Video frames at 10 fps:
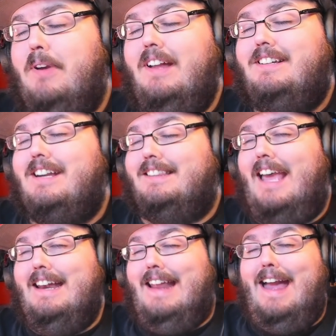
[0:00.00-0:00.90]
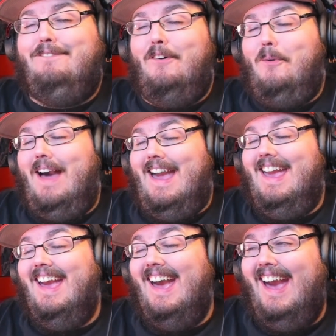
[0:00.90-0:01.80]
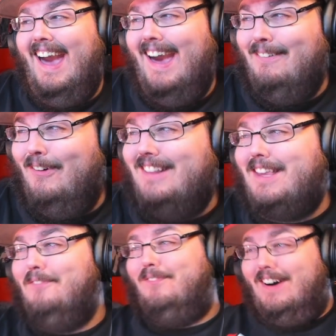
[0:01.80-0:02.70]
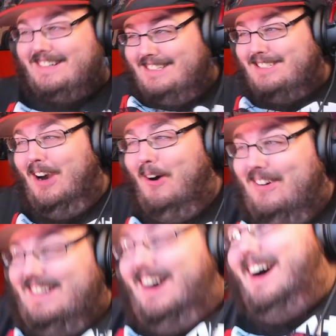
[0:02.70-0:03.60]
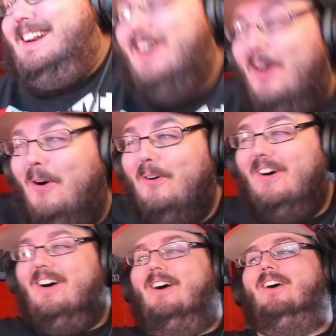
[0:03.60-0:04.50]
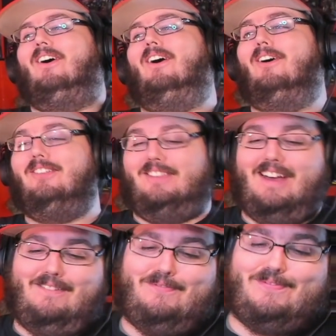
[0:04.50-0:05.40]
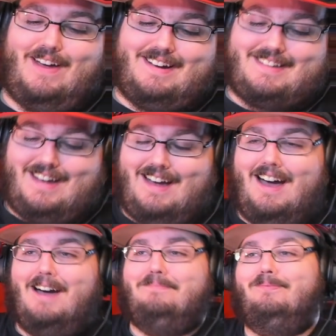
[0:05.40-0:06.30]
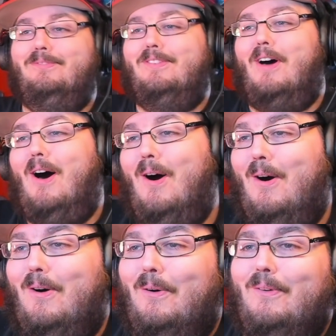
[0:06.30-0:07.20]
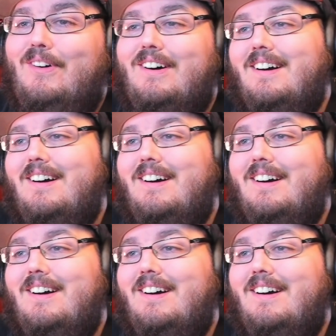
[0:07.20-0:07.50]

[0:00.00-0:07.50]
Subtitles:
Bitch, get that knife away! What the fuck is going on? Hold the fuck up! No!